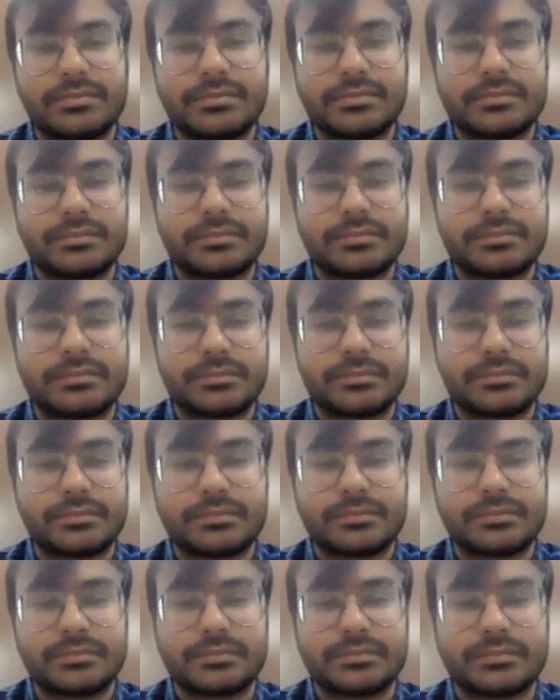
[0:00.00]

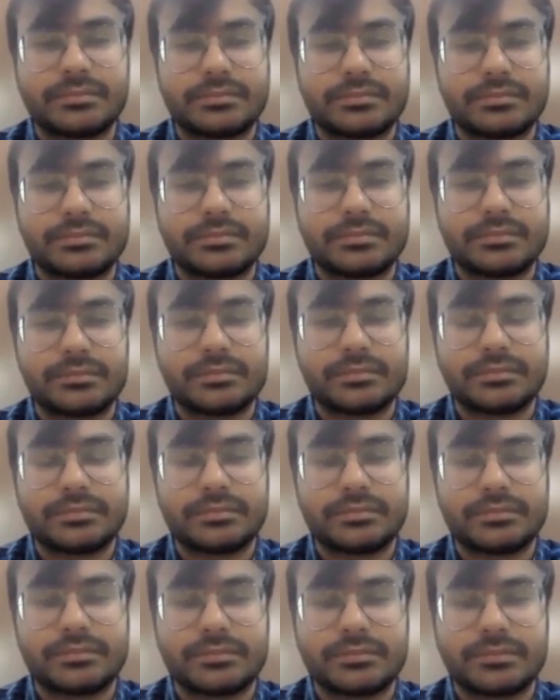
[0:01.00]

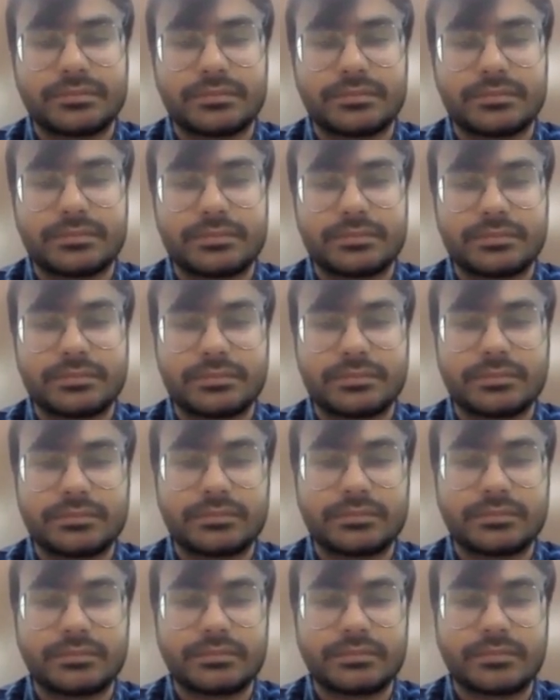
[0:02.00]

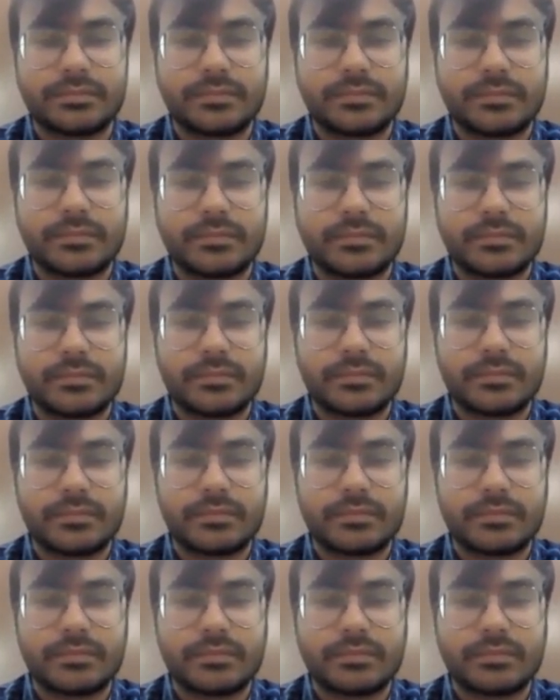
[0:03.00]

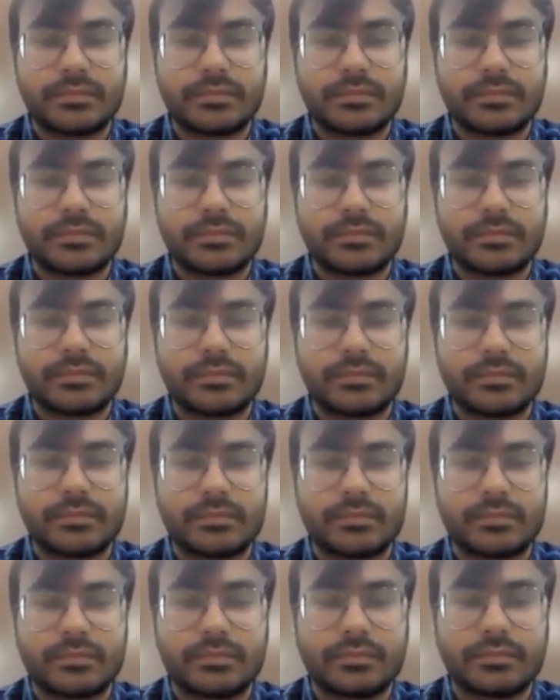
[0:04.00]

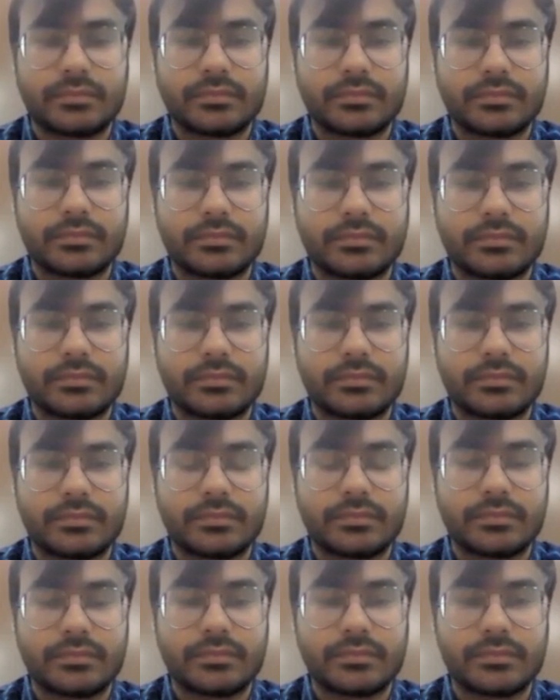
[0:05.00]

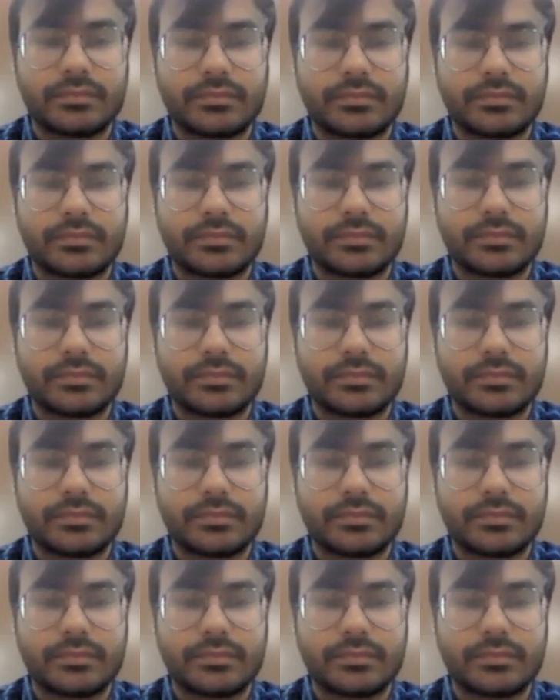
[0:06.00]
The person shown says nothing.